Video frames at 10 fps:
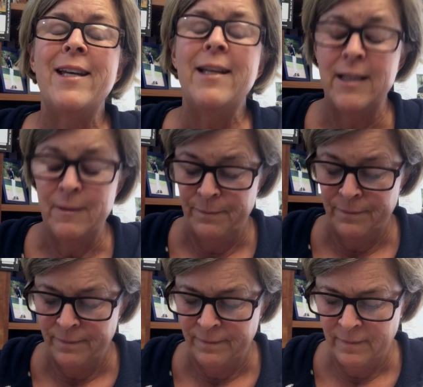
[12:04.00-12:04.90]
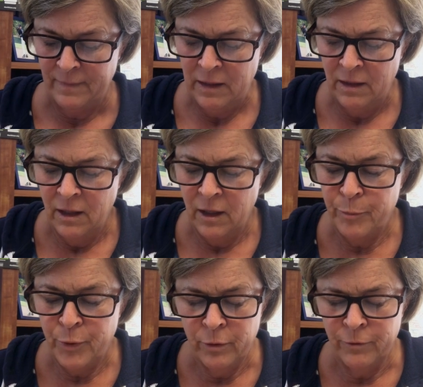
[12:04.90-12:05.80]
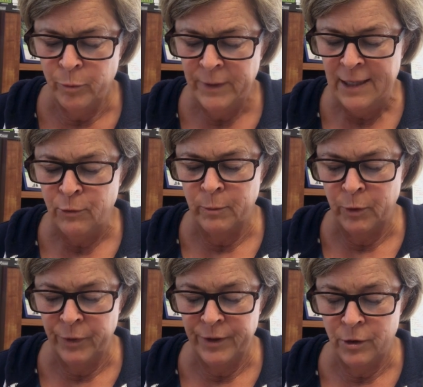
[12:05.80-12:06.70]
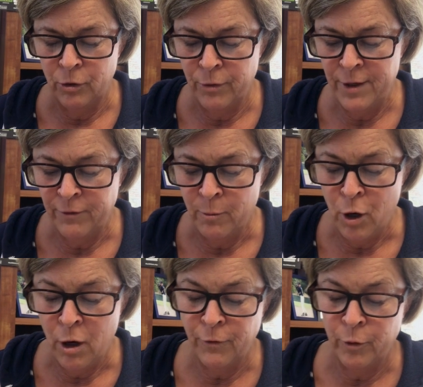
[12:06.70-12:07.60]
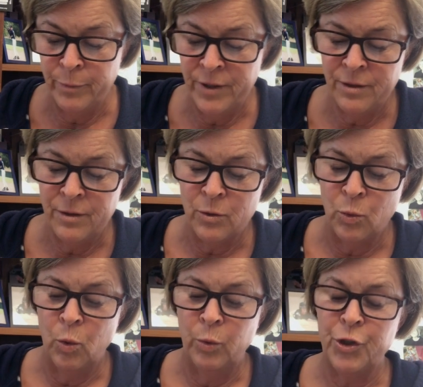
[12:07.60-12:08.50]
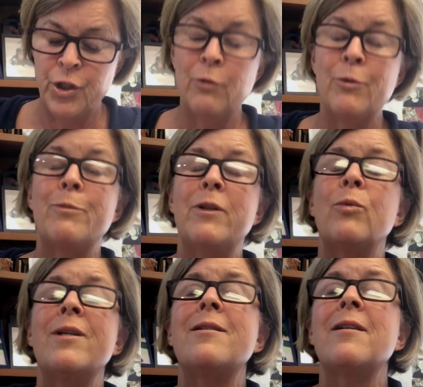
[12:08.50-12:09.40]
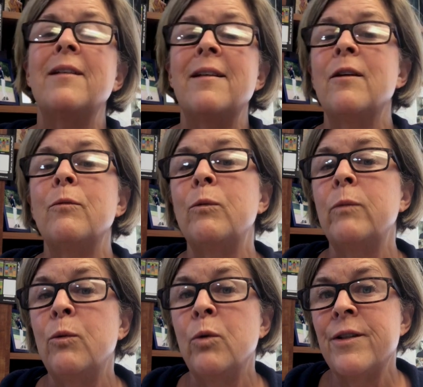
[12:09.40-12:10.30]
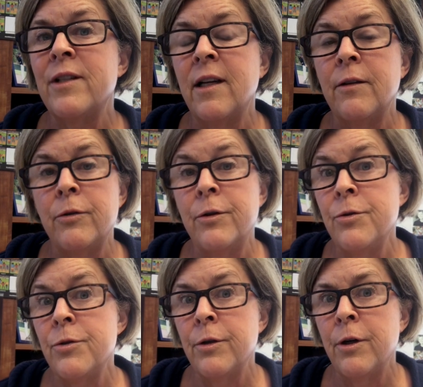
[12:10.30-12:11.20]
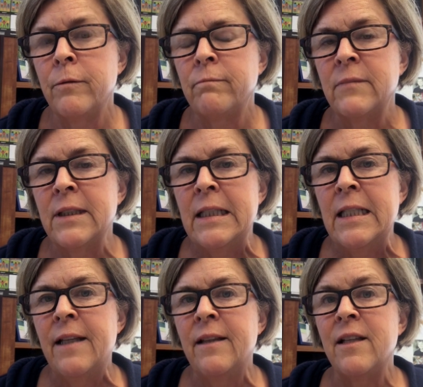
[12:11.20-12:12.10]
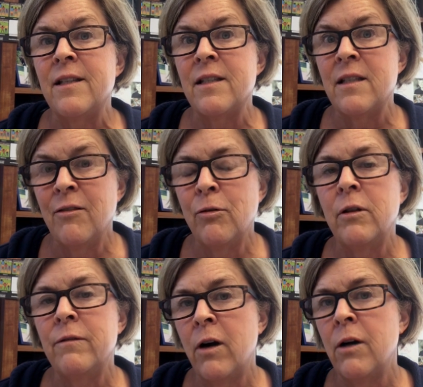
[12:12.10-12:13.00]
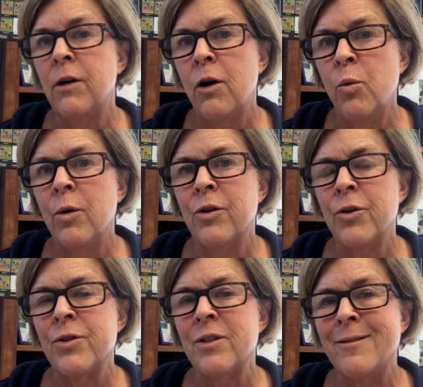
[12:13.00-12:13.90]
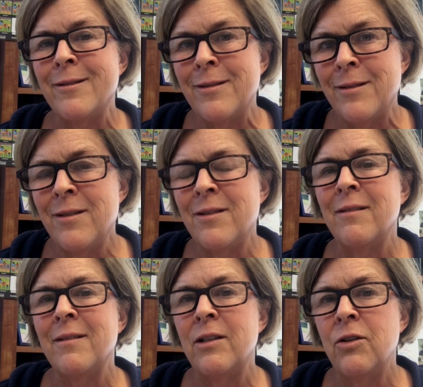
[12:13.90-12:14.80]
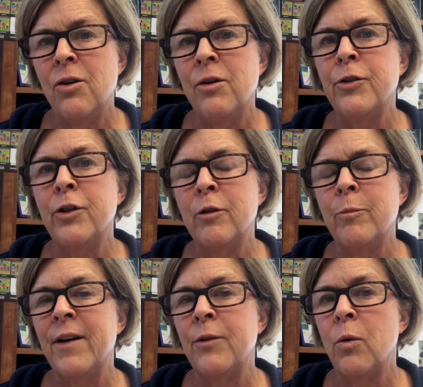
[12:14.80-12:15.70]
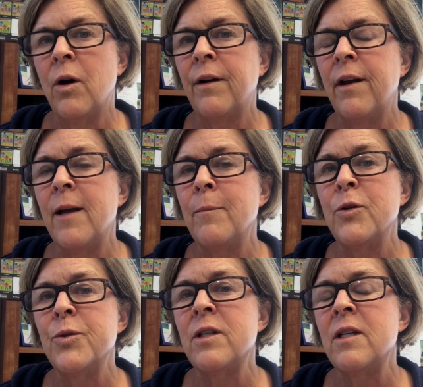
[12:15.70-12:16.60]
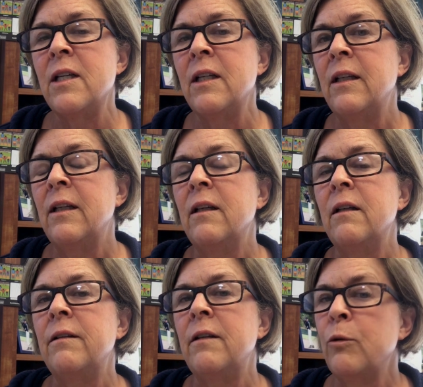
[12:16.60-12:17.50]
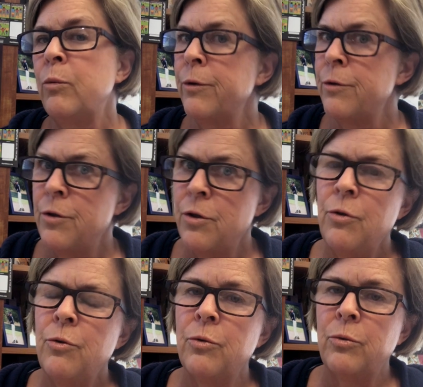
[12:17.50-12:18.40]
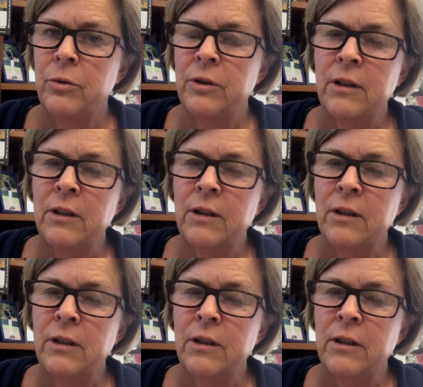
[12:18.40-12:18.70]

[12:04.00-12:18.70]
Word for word: Tina, a beautiful black woman with a degree from Harvard Business School, shared with me recently that when we worked together years ago, that several of our coworkers consistently called her by the wrong name. You see, there were two